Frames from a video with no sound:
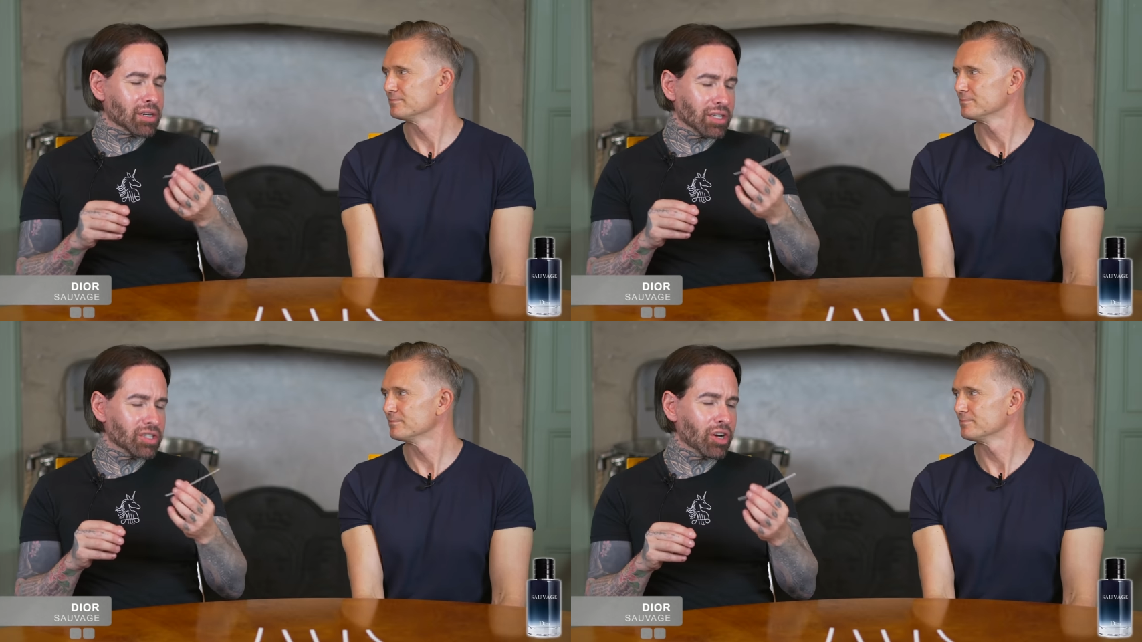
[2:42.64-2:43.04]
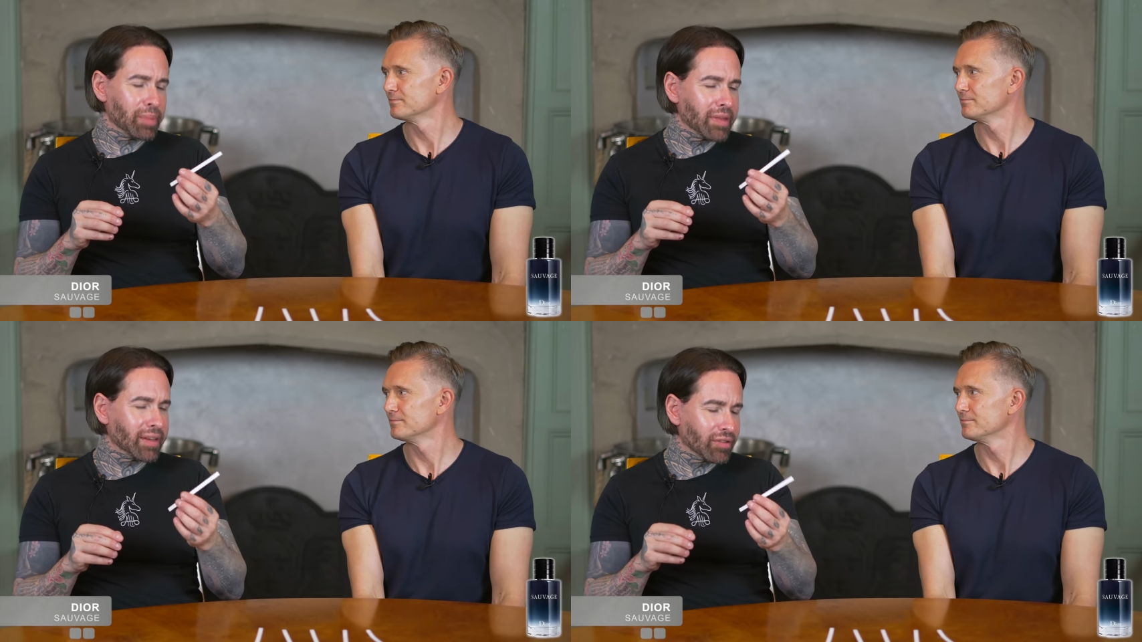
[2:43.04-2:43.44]
Speaker 1: got a
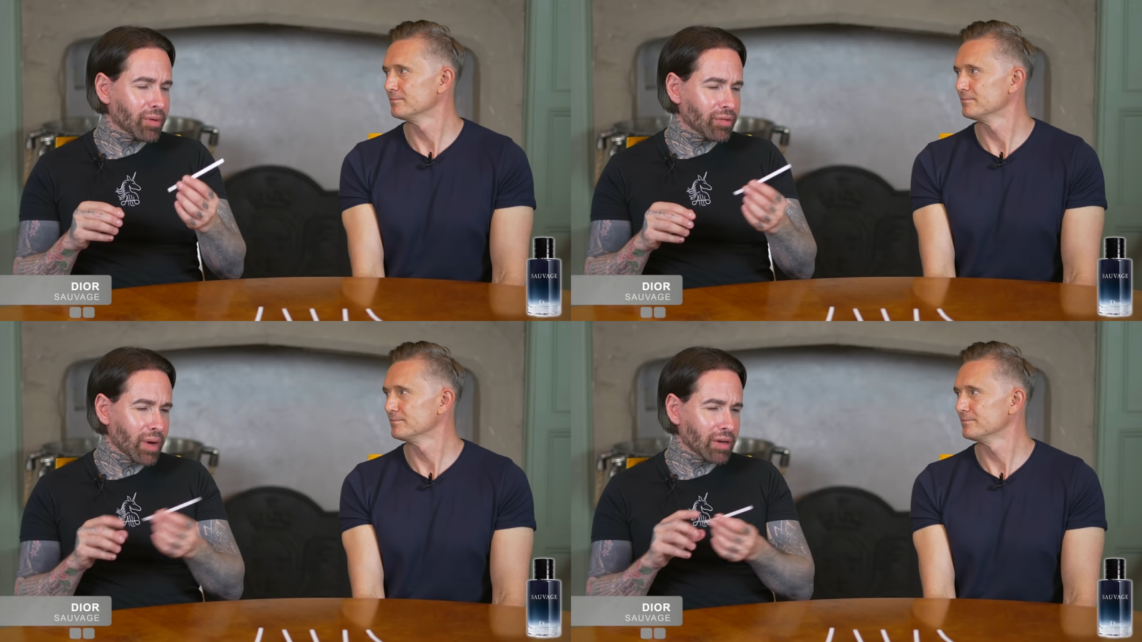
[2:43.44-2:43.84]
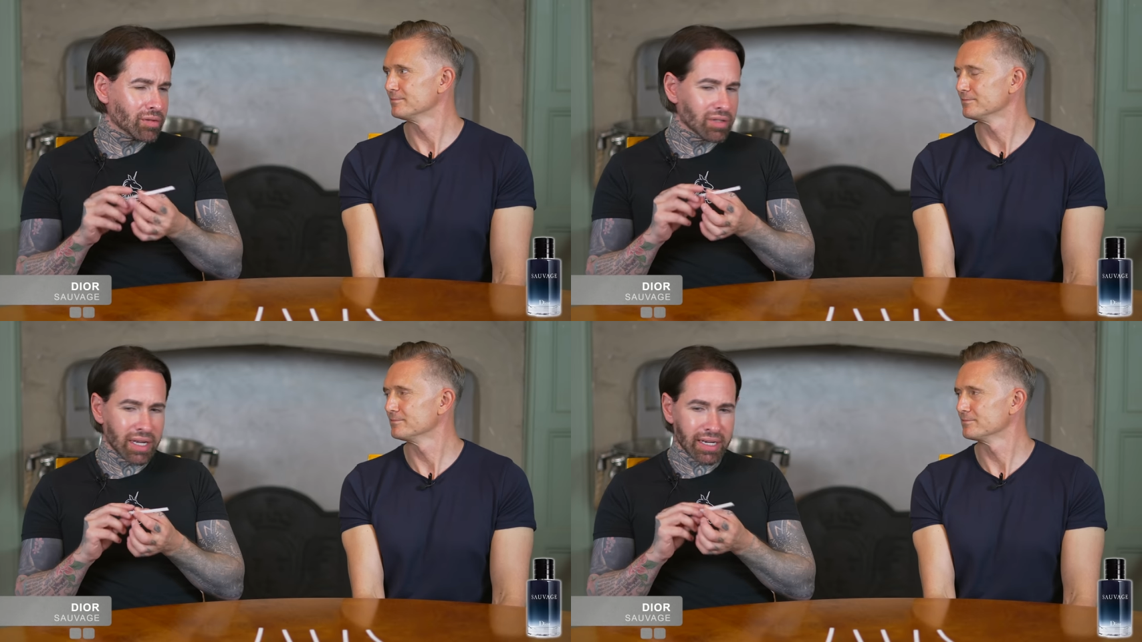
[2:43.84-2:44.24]
soapy thing to it as well, so
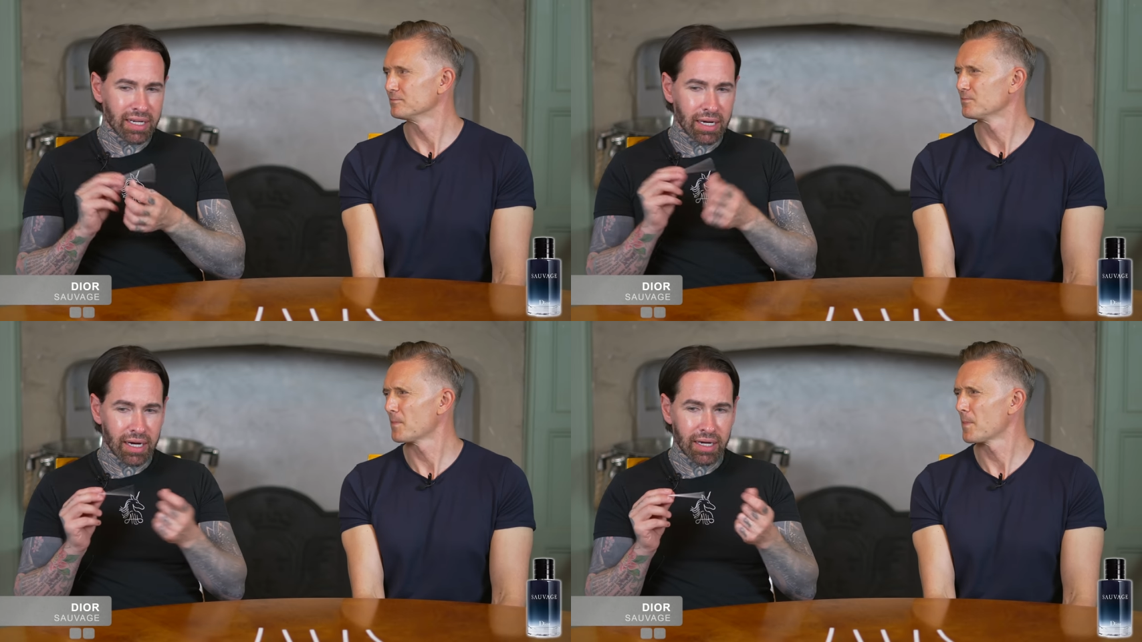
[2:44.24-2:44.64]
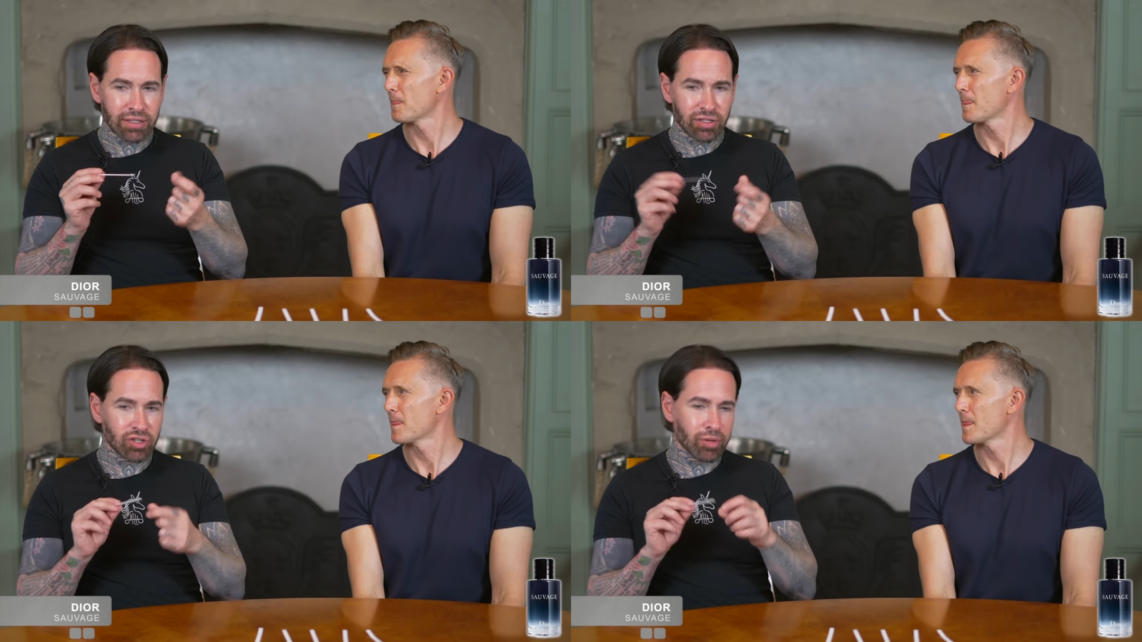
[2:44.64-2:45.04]
it's like a, a
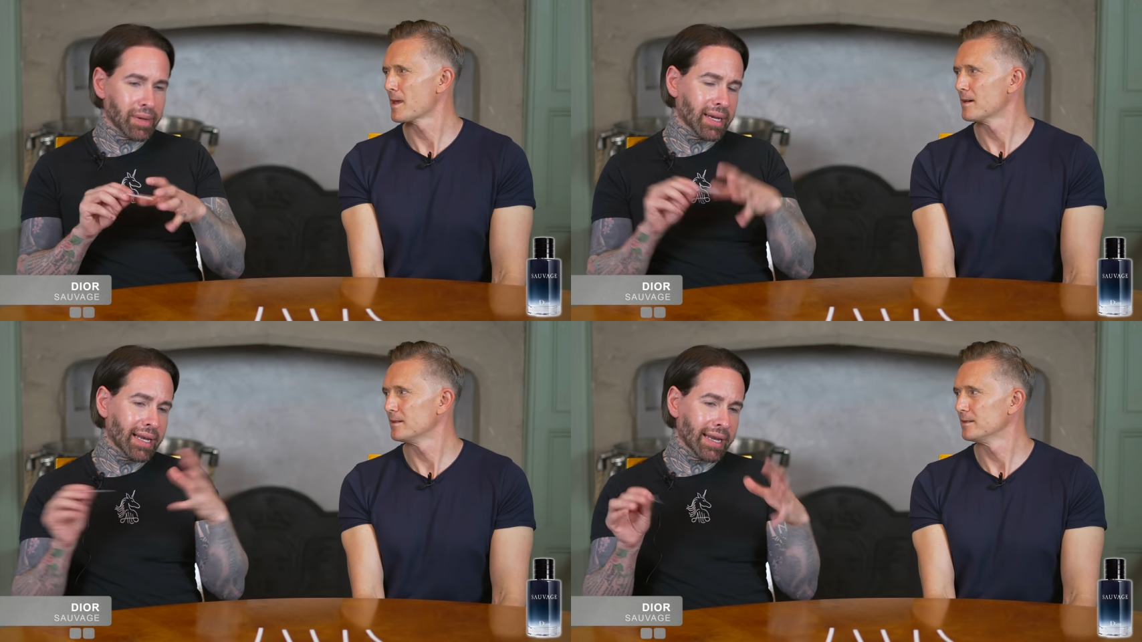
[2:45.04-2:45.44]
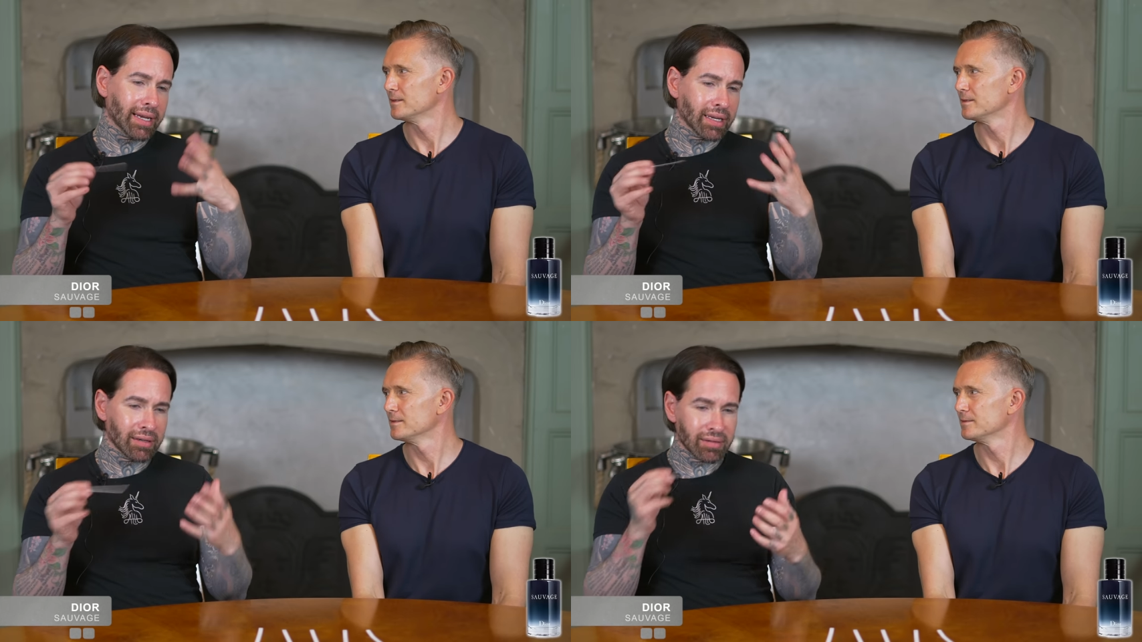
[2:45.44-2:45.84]
soapy
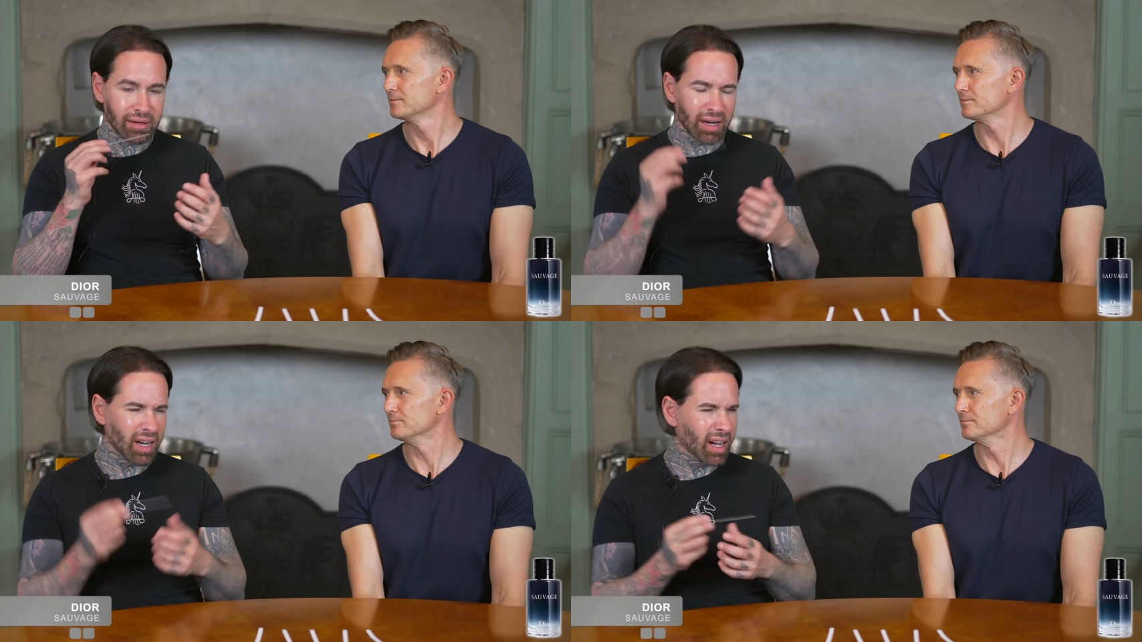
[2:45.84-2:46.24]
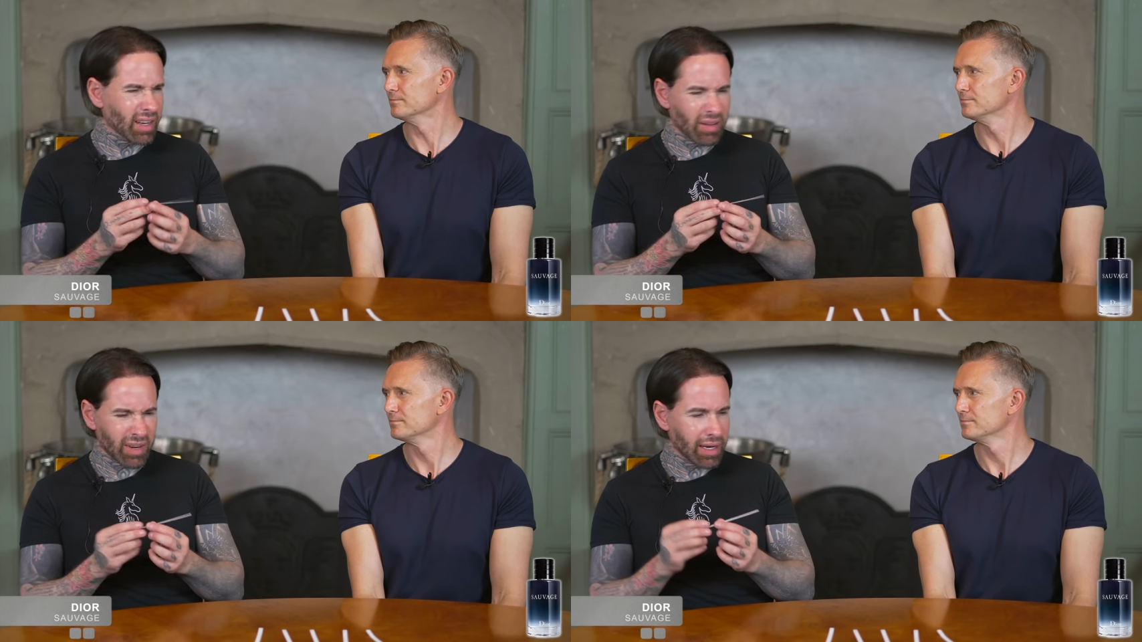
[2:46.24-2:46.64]
clean. Mm. I, I,
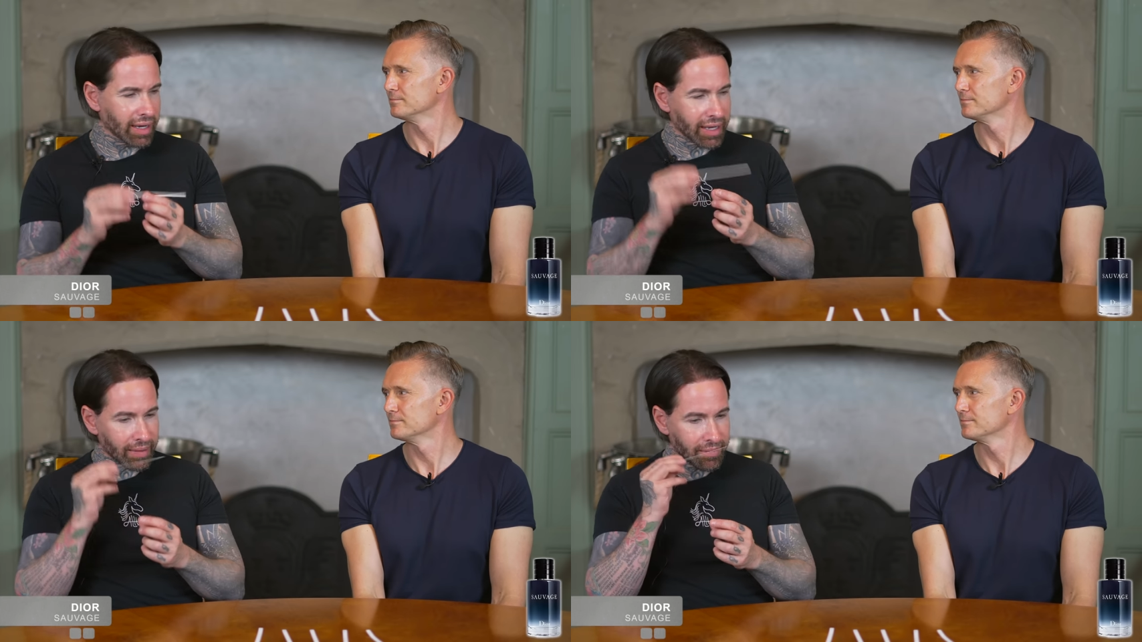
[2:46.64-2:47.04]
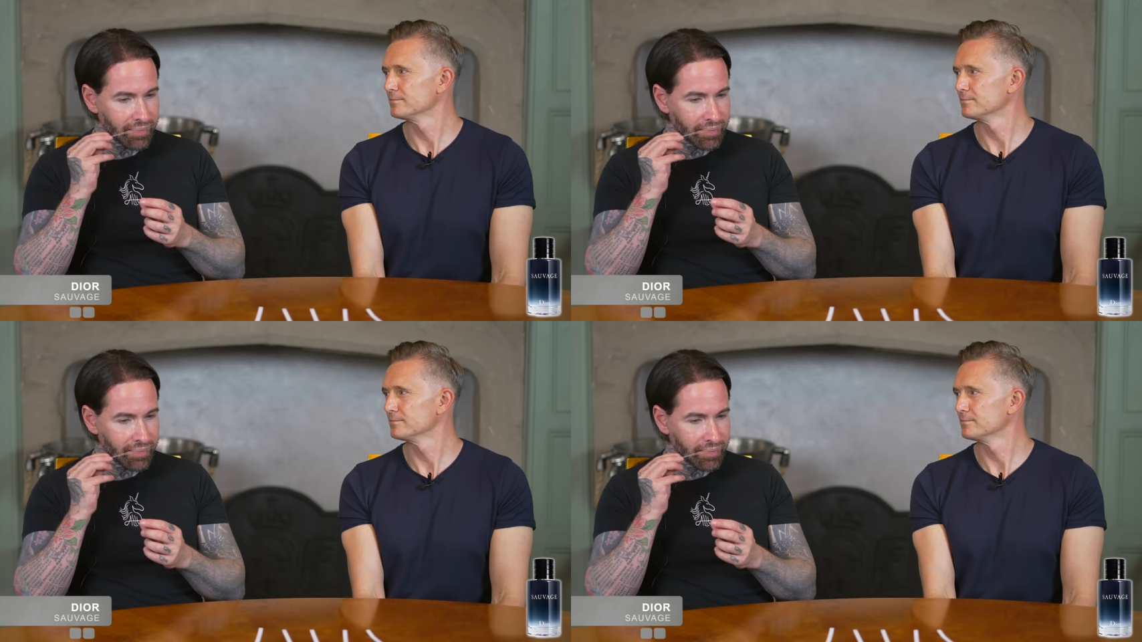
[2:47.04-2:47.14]
don't really like it.